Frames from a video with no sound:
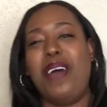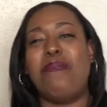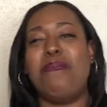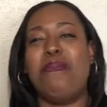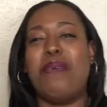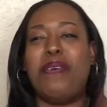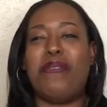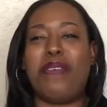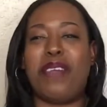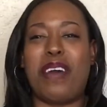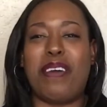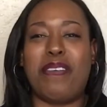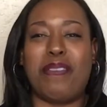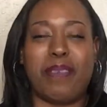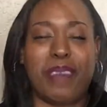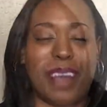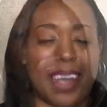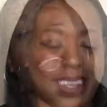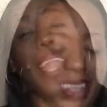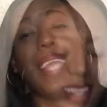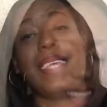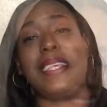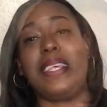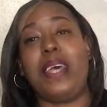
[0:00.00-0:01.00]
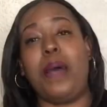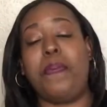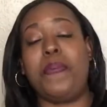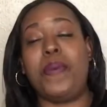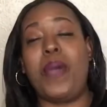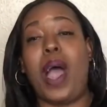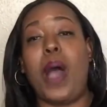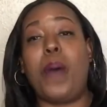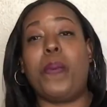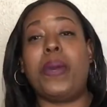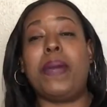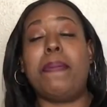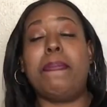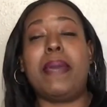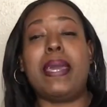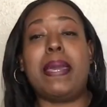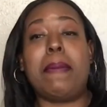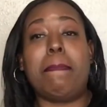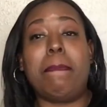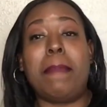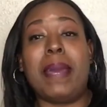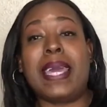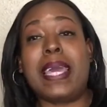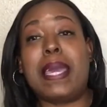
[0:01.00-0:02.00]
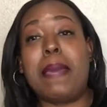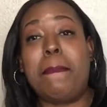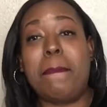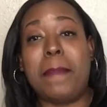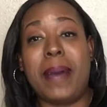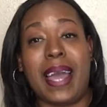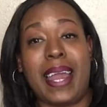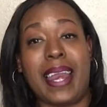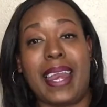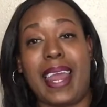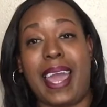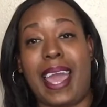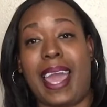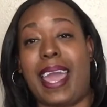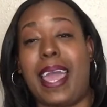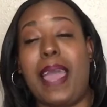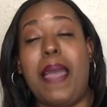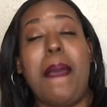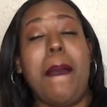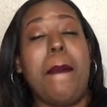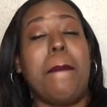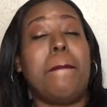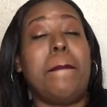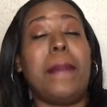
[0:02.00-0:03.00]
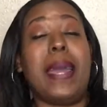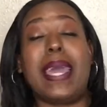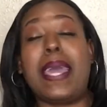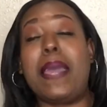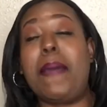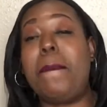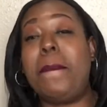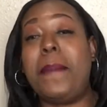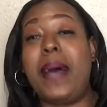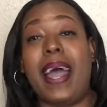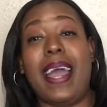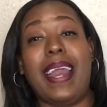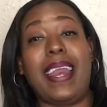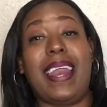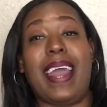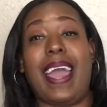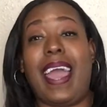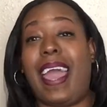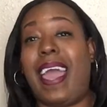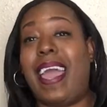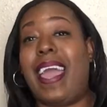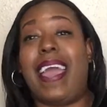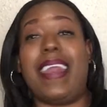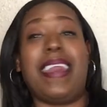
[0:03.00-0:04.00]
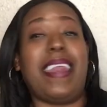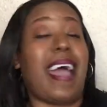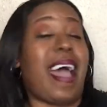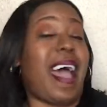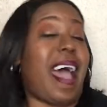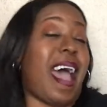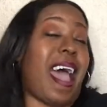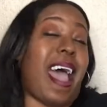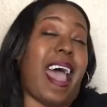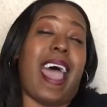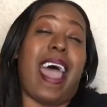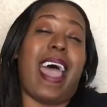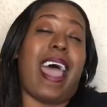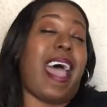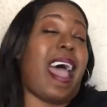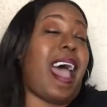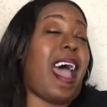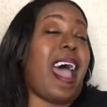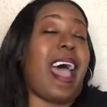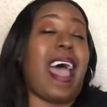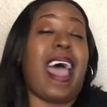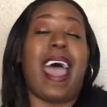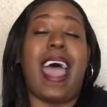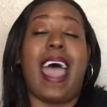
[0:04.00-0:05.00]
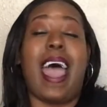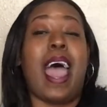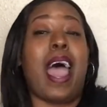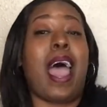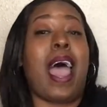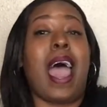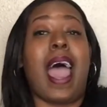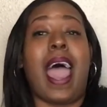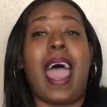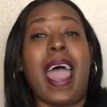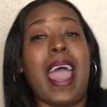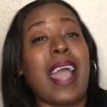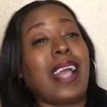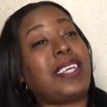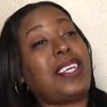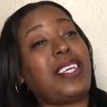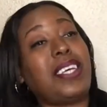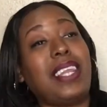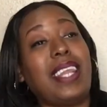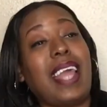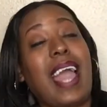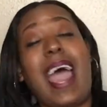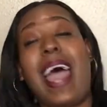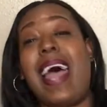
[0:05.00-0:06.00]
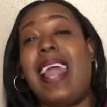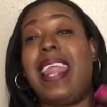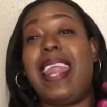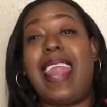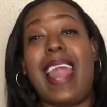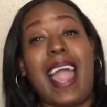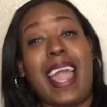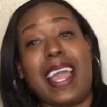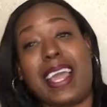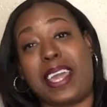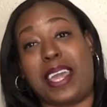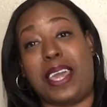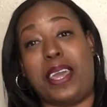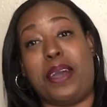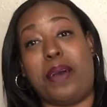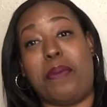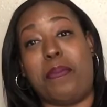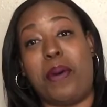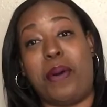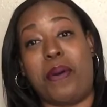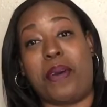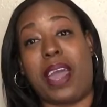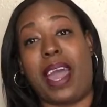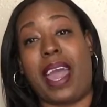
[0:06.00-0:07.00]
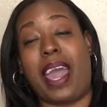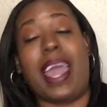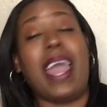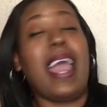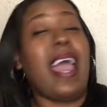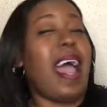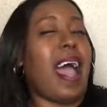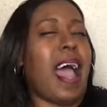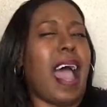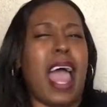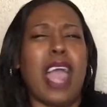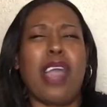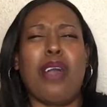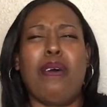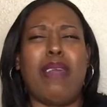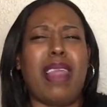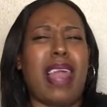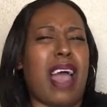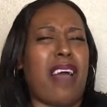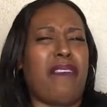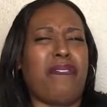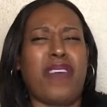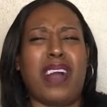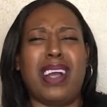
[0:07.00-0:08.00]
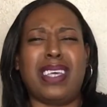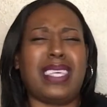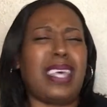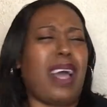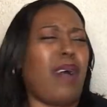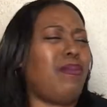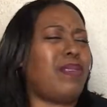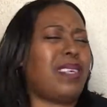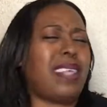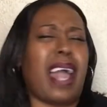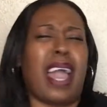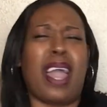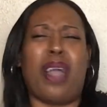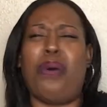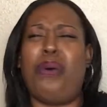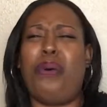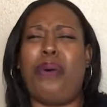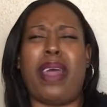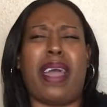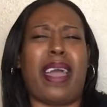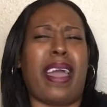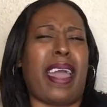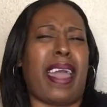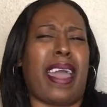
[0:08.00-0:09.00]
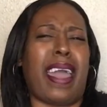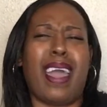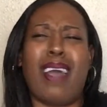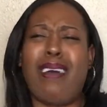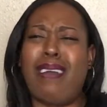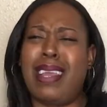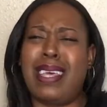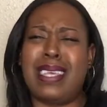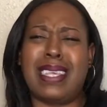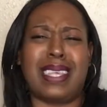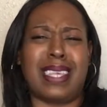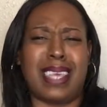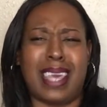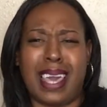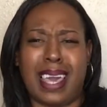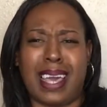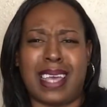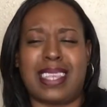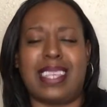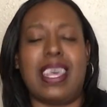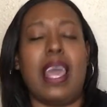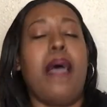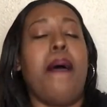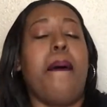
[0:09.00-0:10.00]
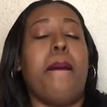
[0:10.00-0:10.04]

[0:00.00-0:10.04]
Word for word: Moving on from that. Next up, y'all, we meet Mickey Monday. Mickey Monday, now I I I actually I like him, okay? I ain't gonna lie, first I was like, who the hell is this?